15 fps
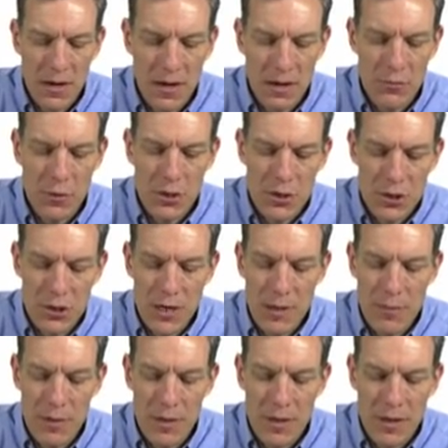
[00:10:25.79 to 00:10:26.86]
had one
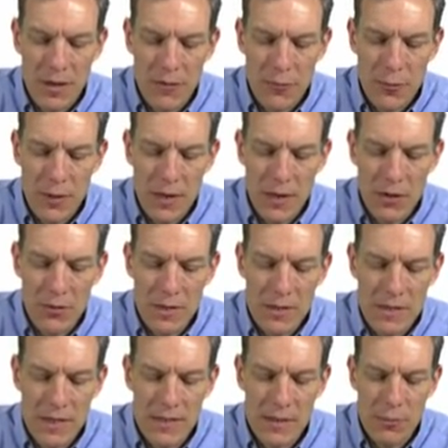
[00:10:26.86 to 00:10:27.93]
shape. If we
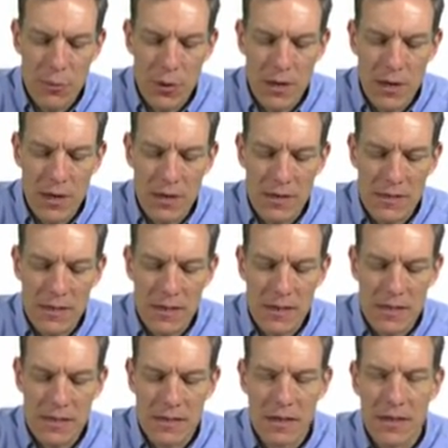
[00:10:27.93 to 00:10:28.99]
increase that to
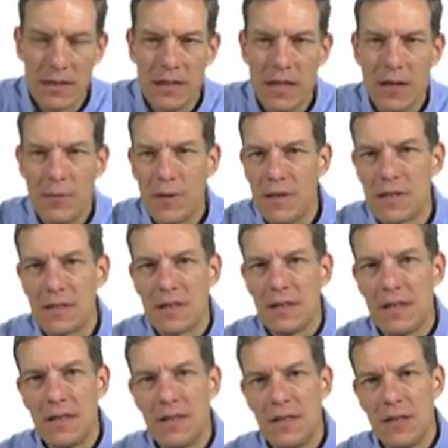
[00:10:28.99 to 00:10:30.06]
0.96, then it means
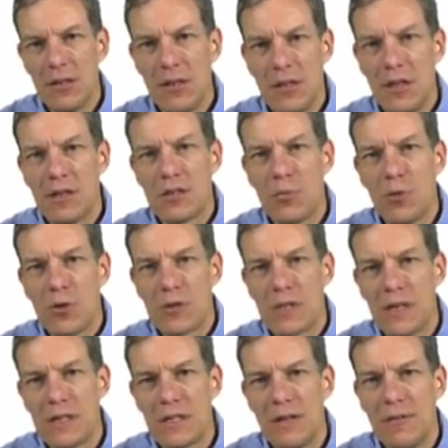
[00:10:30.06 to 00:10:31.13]
that things are more
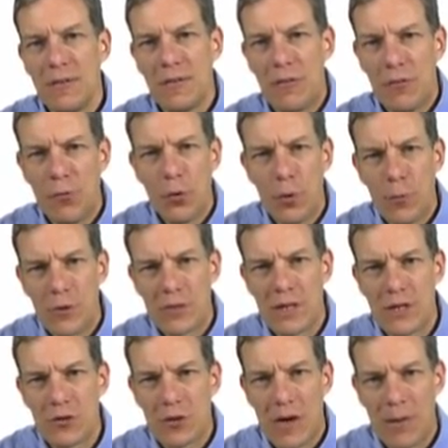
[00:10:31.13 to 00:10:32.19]
sensitive. Even a
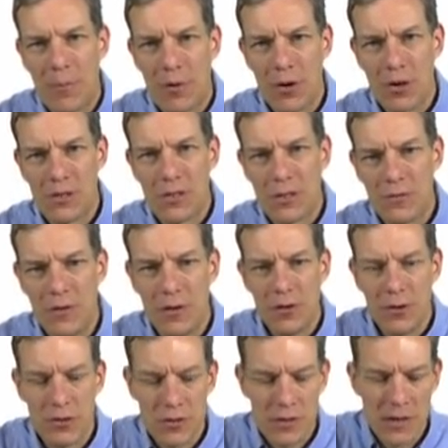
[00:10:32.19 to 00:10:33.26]
4% drop causes
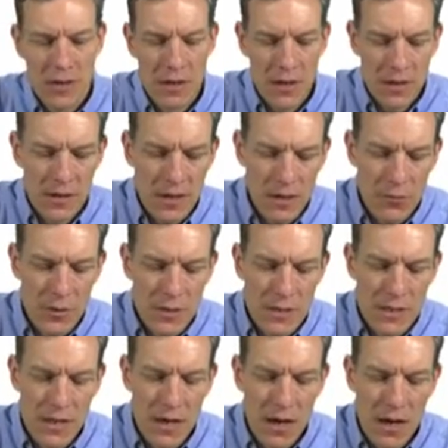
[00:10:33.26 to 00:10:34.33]
failures. Then we
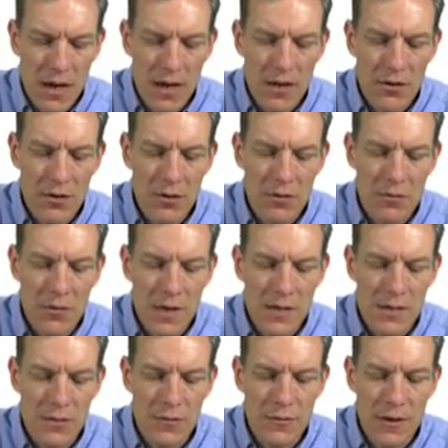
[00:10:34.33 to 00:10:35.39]
see higher
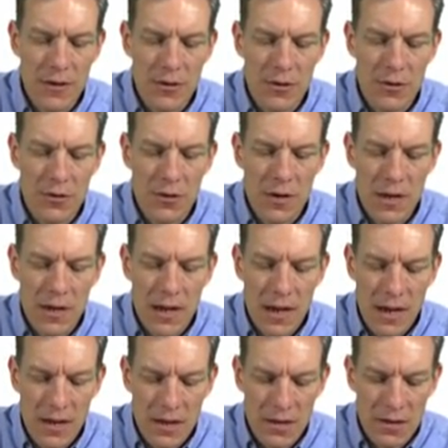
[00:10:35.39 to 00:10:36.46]
rates of failure,
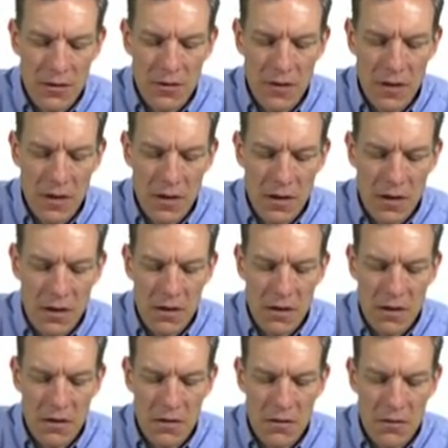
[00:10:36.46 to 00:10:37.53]
and
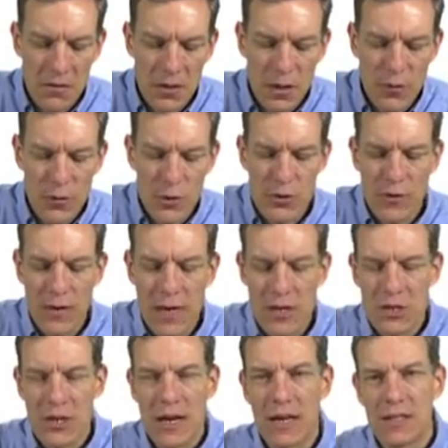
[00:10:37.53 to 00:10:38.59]
the
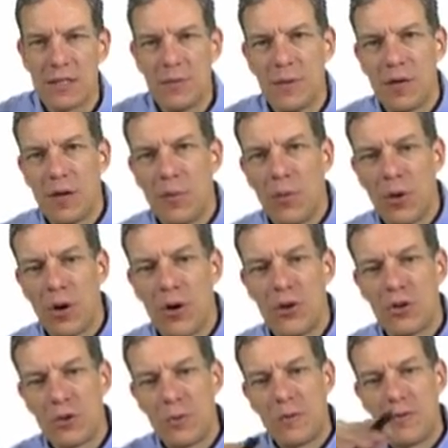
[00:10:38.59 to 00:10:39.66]
diversification has to become
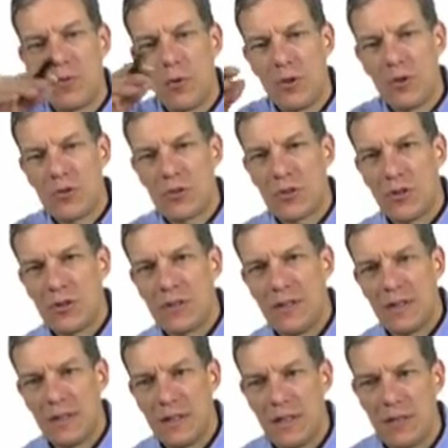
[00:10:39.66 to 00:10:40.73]
larger before you start
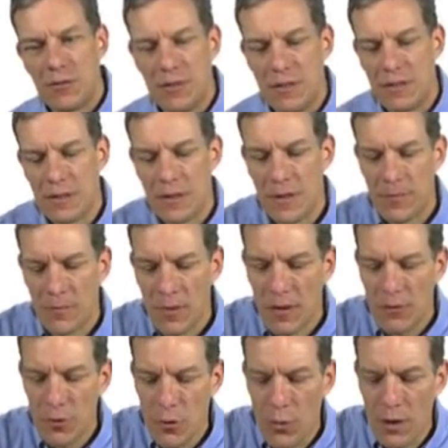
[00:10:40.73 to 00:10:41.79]
seeing decrease.
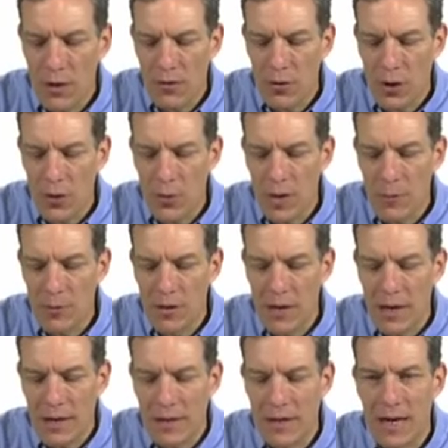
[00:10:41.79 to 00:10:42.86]
If you run this all the way up to
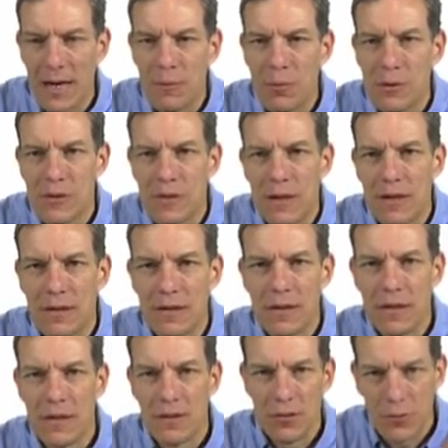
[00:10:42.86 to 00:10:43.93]
99%,
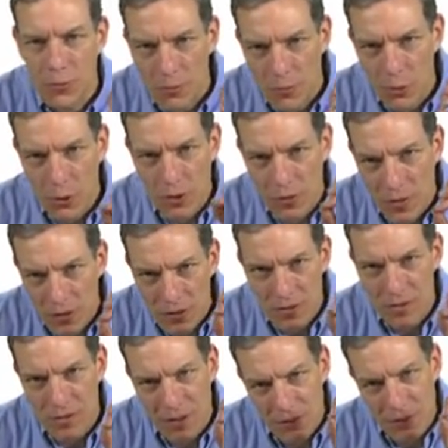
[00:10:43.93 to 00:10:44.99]
so
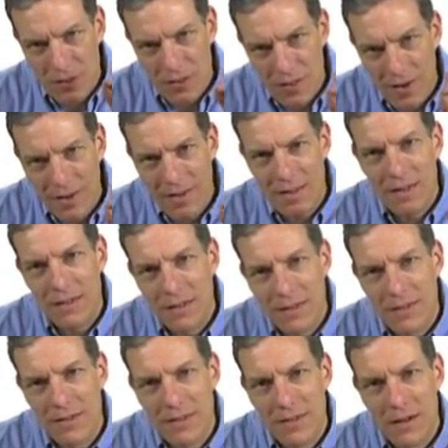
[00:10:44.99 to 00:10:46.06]
organizations, even a tiny
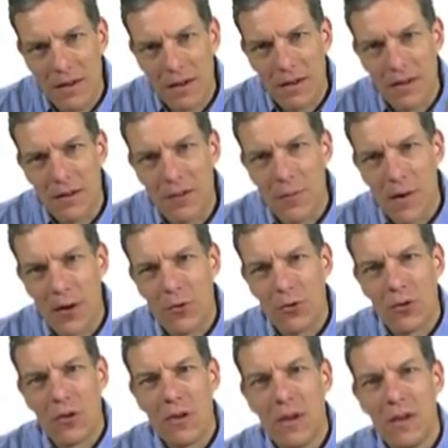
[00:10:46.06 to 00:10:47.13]

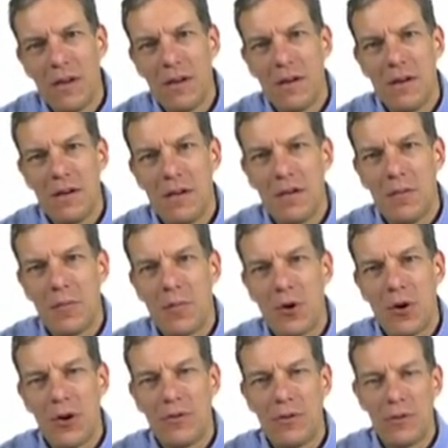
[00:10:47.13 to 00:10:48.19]
amount
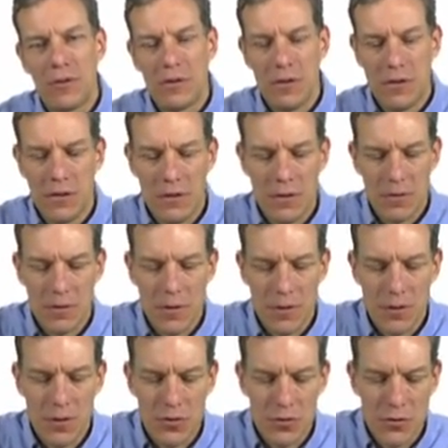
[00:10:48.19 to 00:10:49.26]
causes
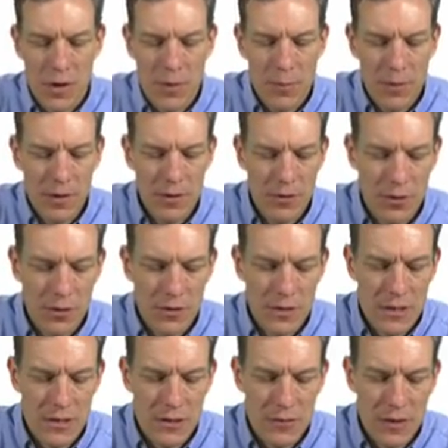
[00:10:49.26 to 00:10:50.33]
a drop in the
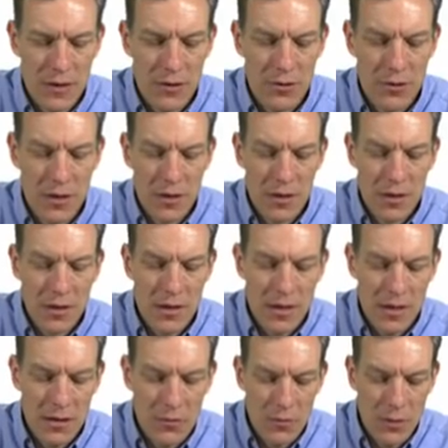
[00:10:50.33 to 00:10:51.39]
organization's value,
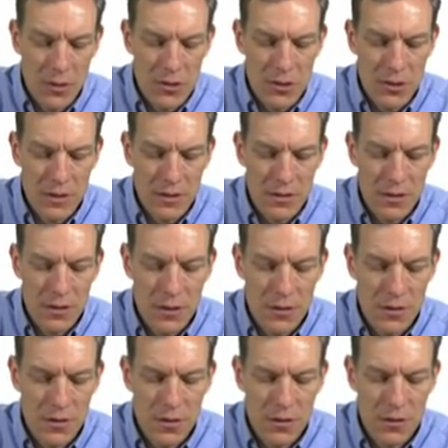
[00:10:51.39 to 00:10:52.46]
then once you get to
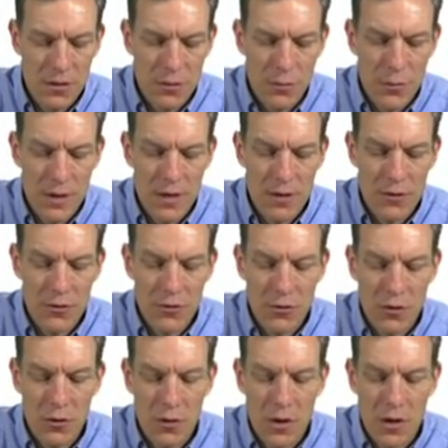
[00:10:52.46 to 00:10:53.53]
3 or
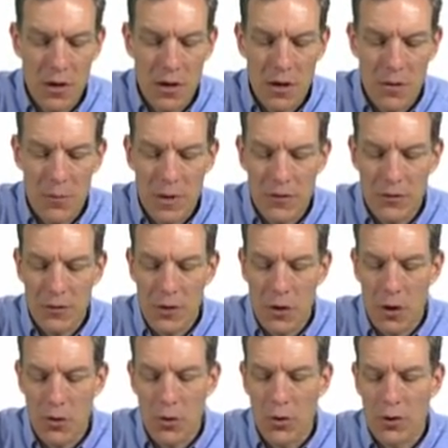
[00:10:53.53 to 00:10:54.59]
so, basically
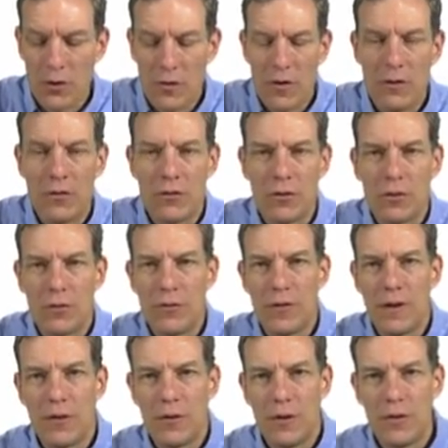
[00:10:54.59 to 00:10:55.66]
all organizations are going to
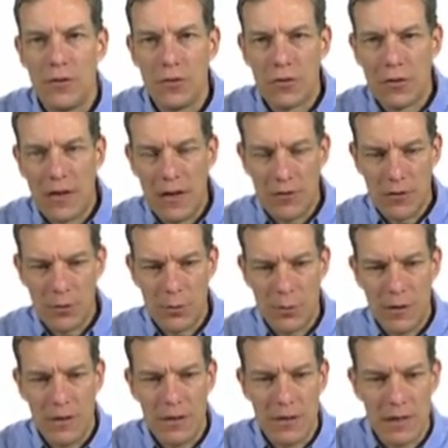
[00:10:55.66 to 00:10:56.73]
fail and you're just going to have
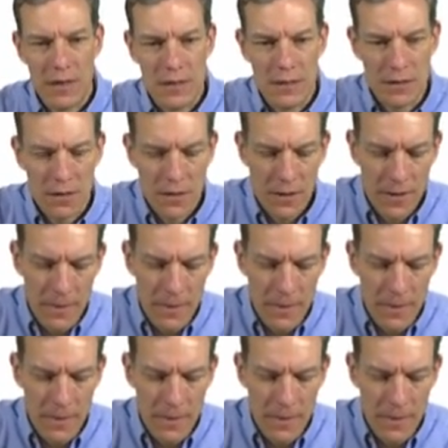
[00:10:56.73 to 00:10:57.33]
complete contagion.